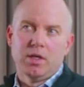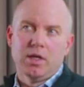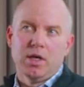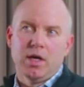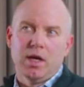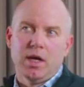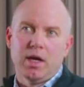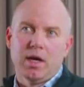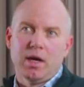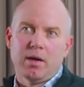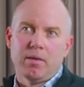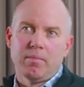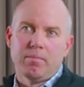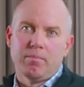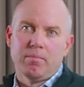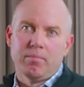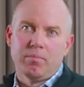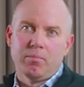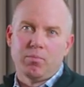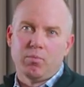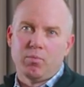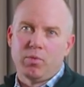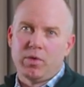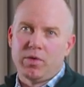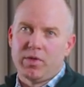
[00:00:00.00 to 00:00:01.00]

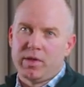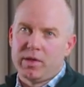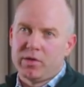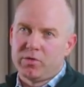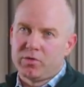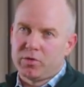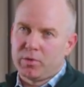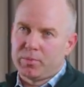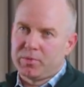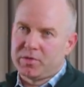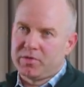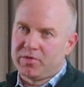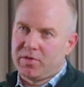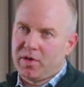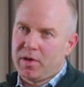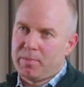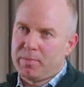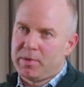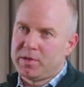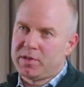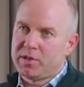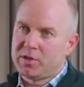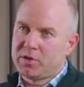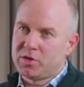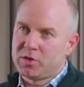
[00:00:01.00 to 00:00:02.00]
with intraoperative
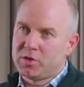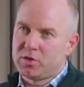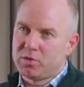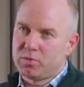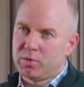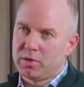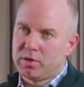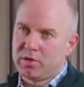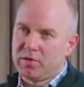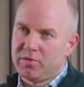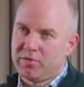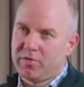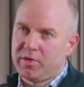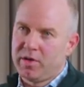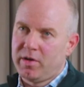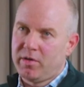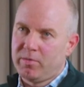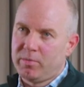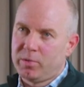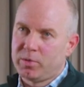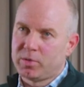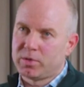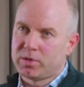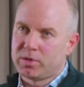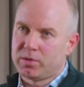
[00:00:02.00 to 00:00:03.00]
hypotension as one of the
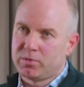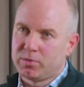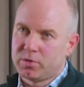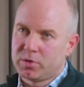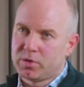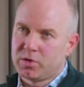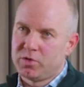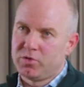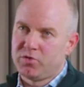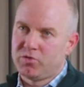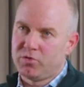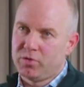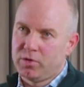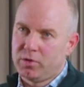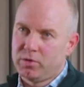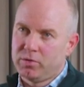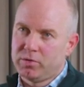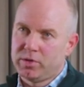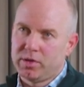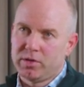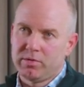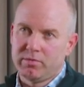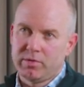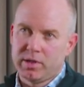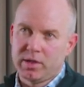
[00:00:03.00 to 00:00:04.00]
variables that was controlled
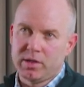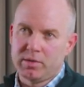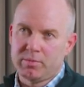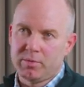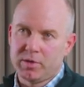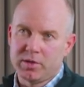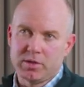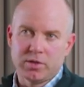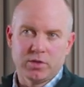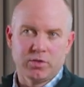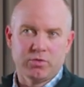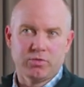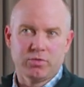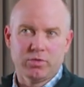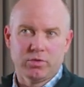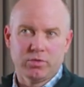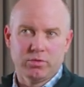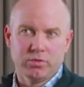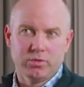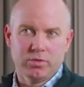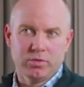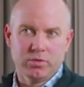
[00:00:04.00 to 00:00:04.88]
in a randomized control